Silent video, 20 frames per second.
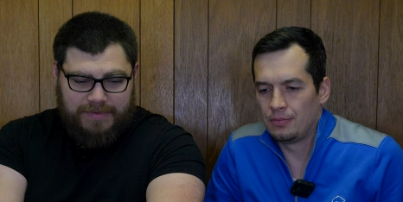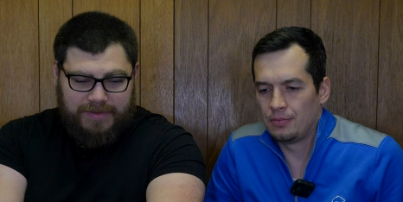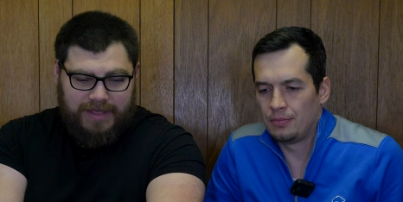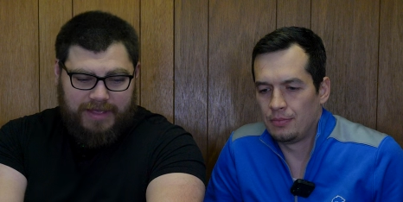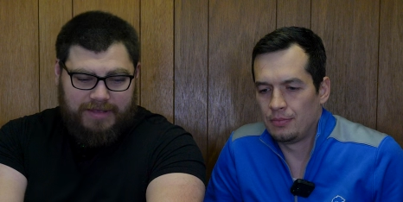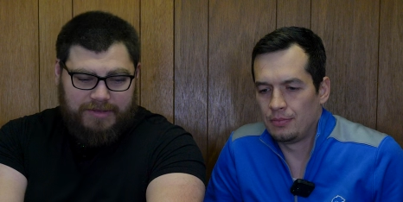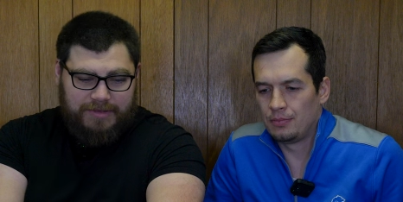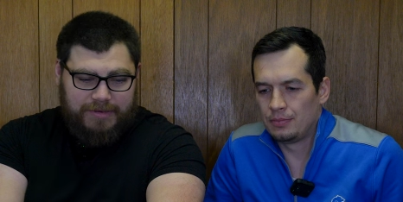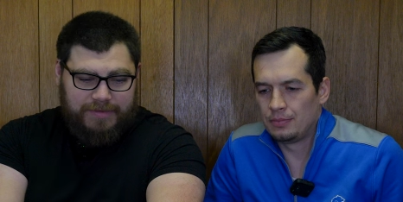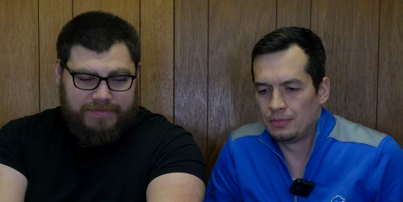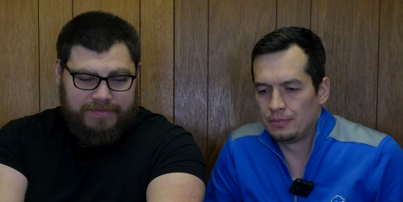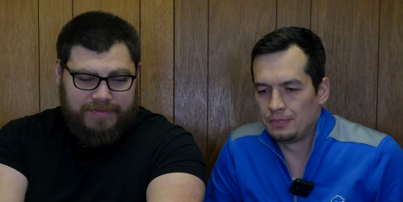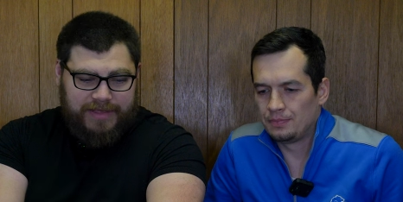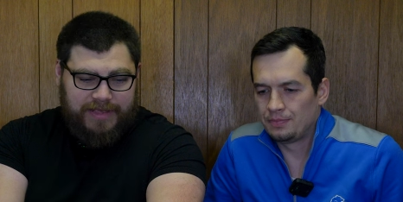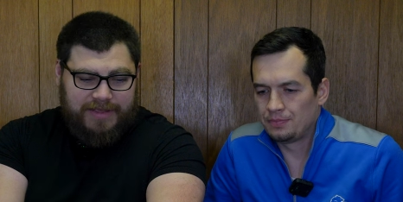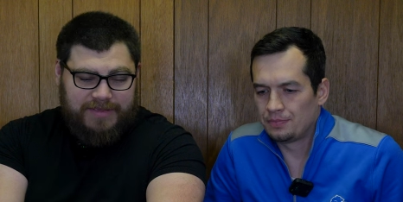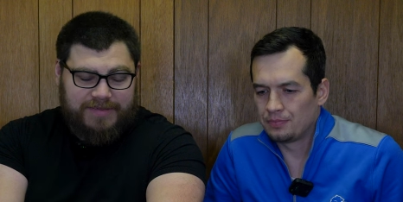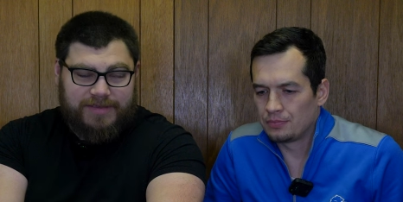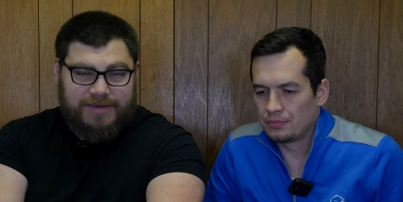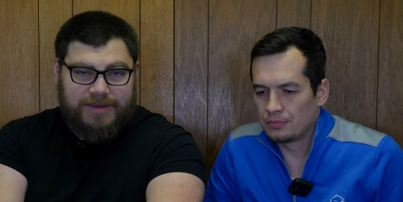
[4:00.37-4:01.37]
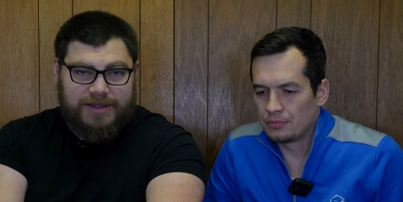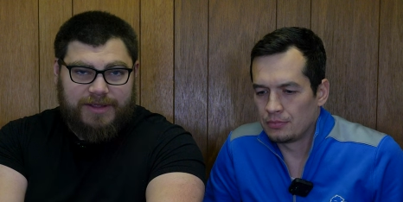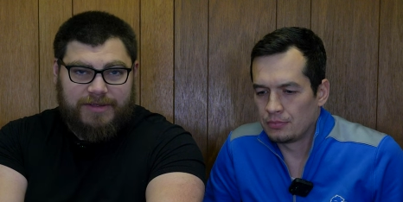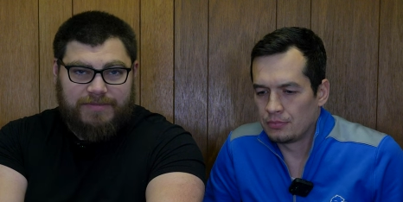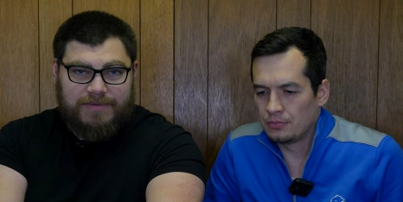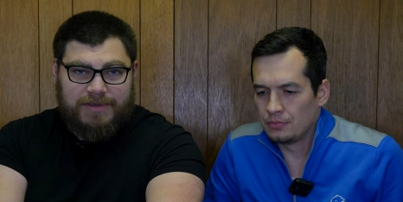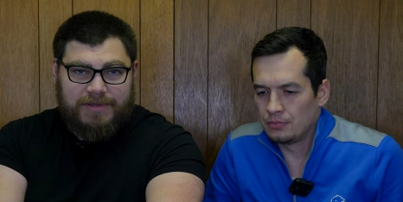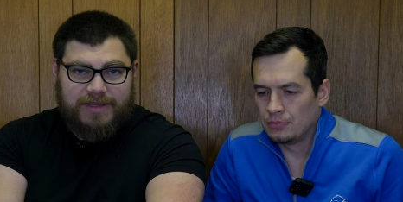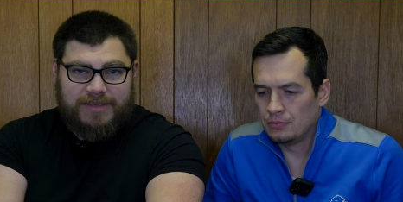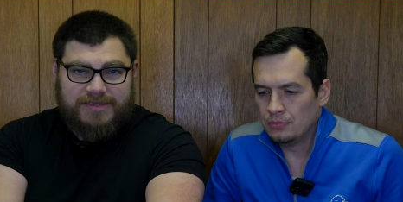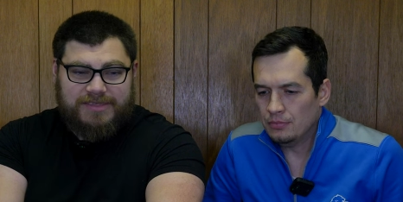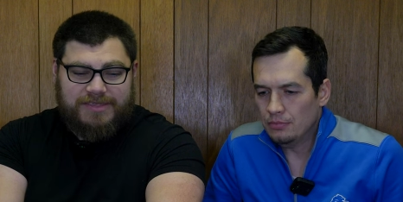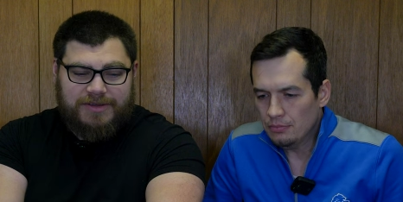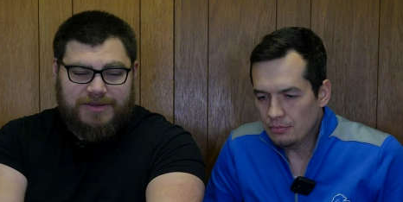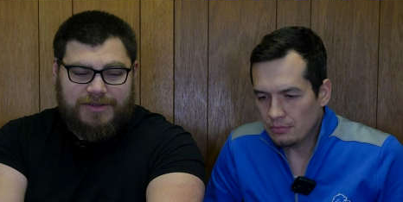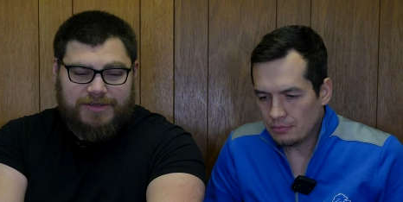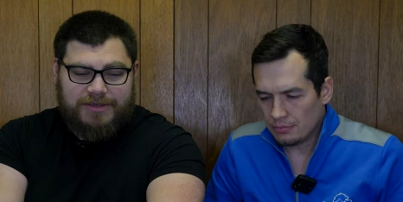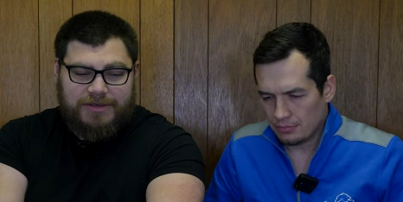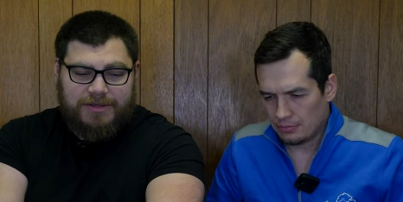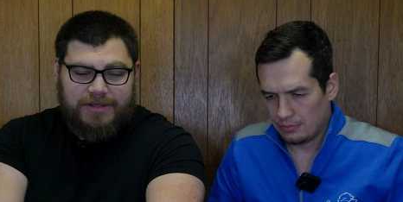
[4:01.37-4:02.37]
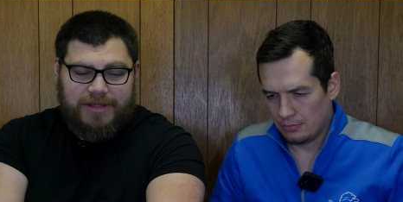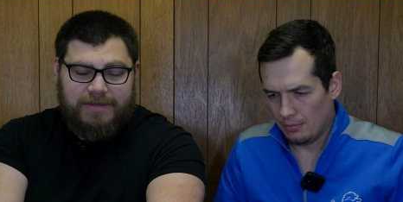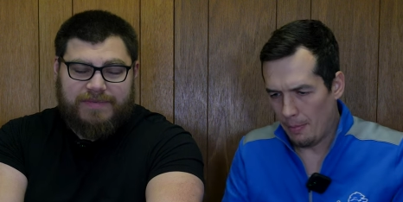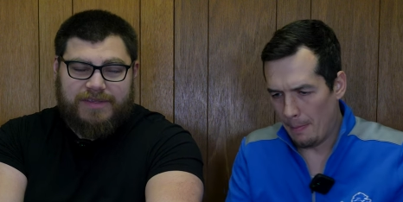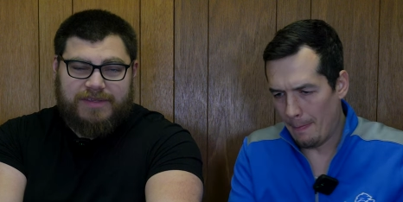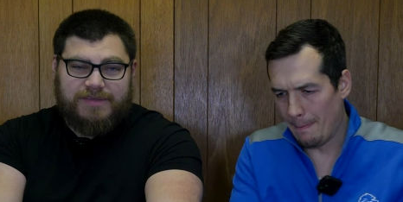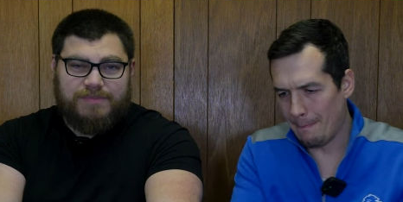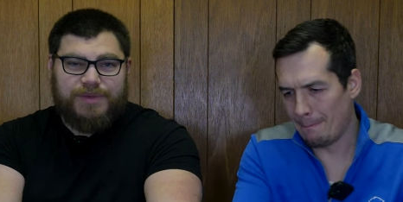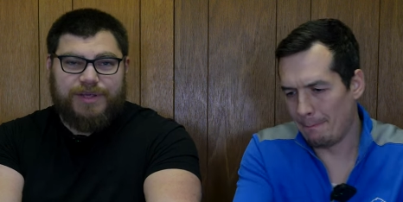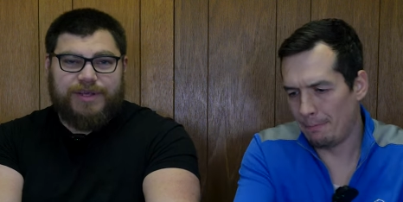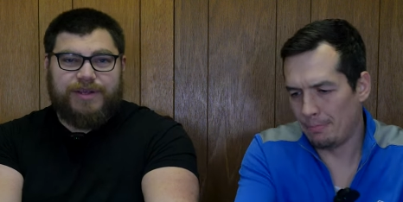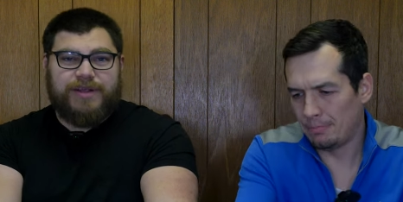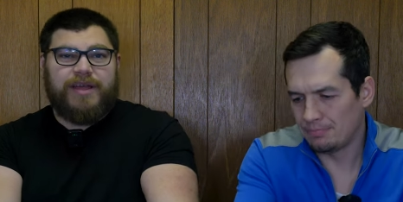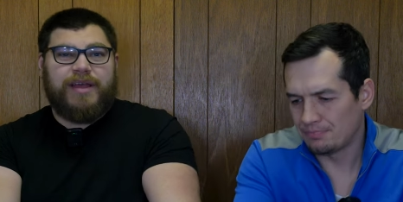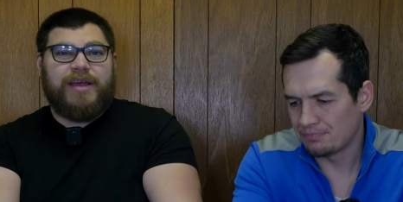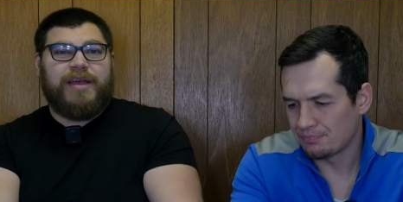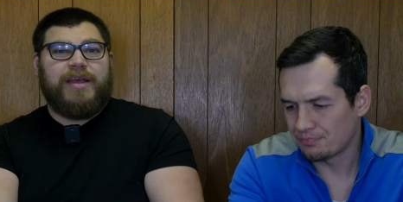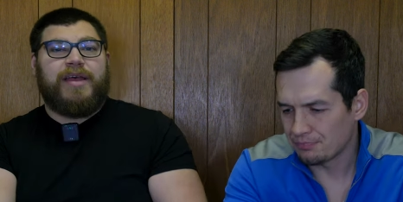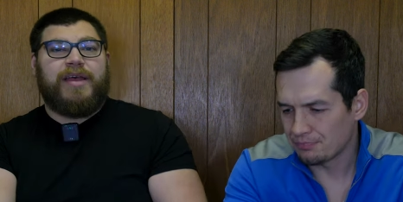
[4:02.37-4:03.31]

Speaker 1: So you got corn flakes in here. If you like cereal, you'll love this beer.